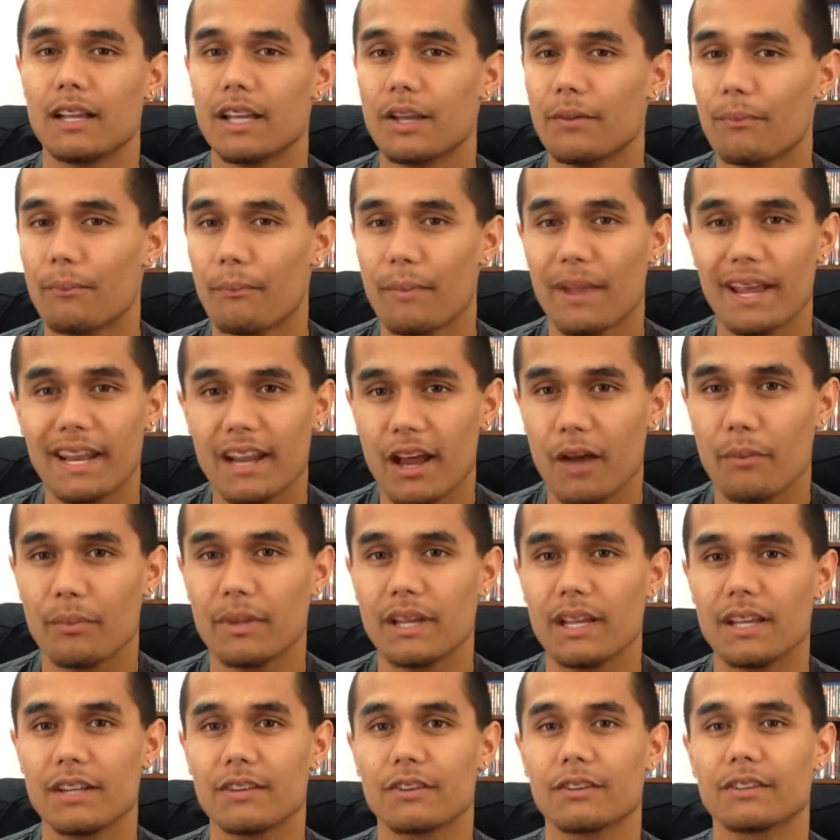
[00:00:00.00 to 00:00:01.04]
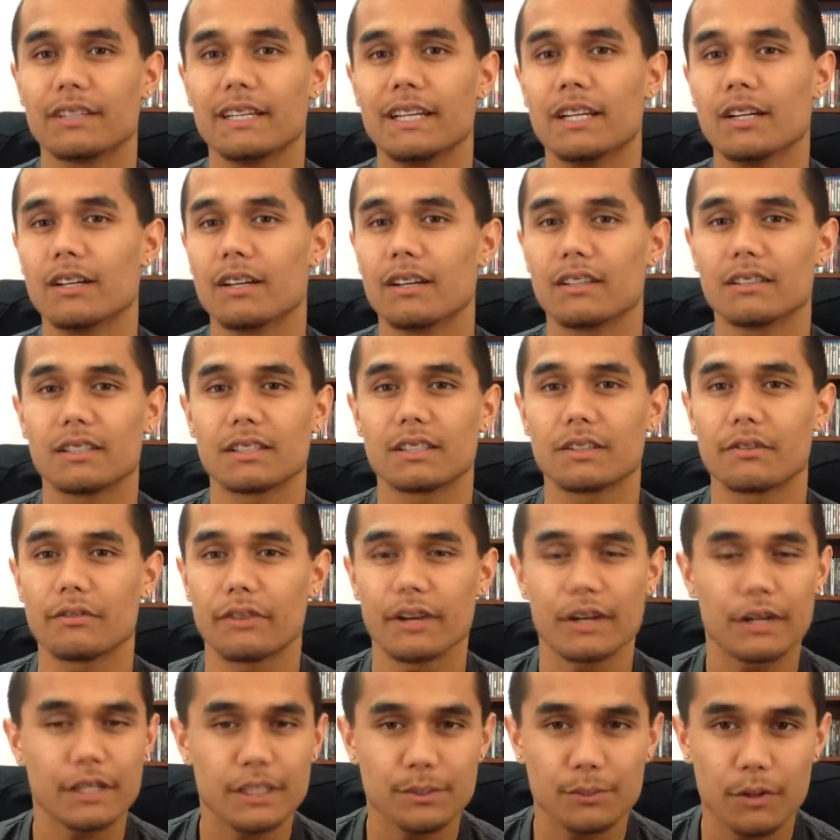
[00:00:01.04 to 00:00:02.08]
It may not be in your theater because it's a
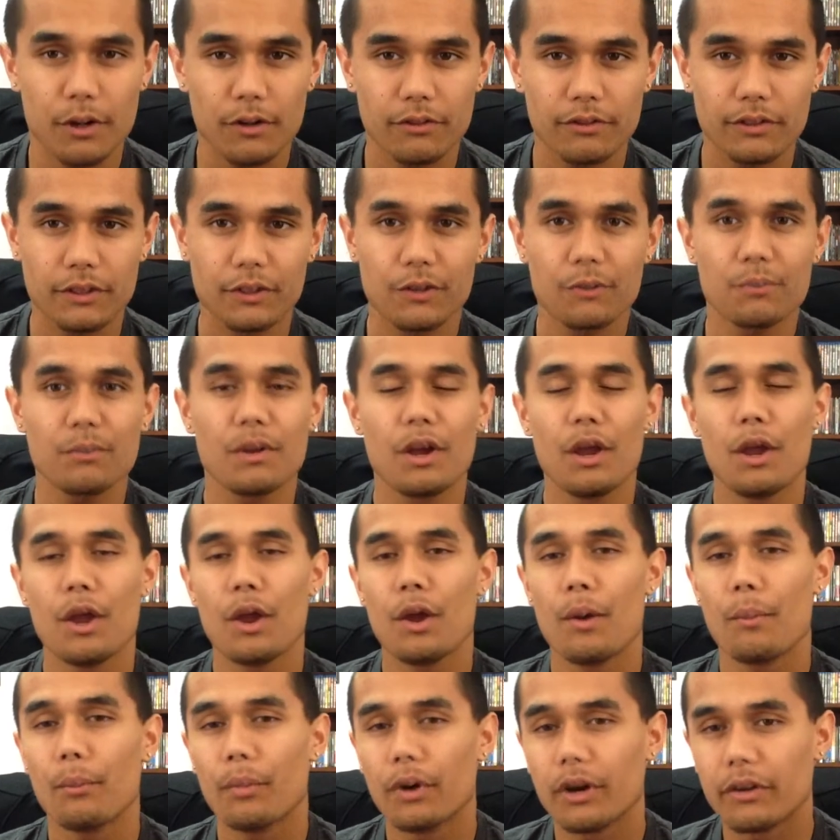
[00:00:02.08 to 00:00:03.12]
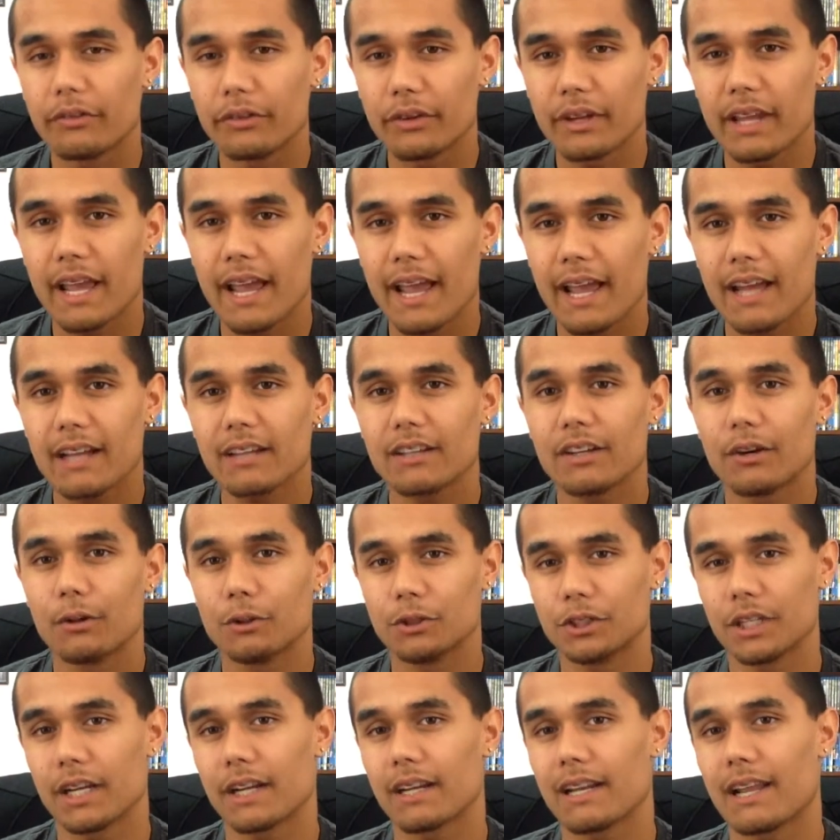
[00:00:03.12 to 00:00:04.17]
very small film, but if you can, go
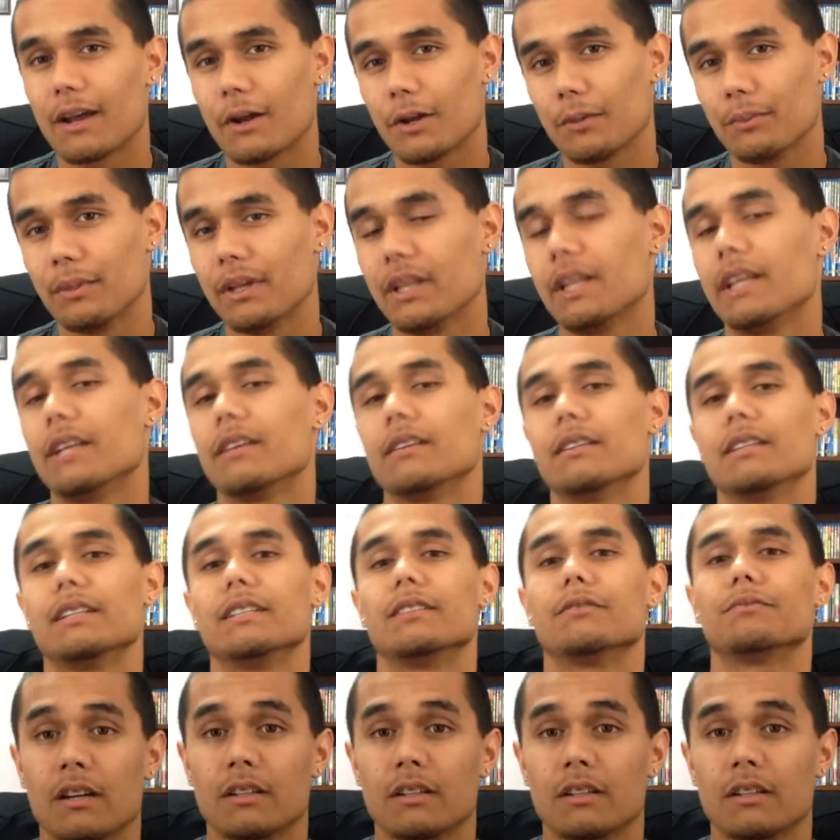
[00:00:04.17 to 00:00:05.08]
check it out immediately.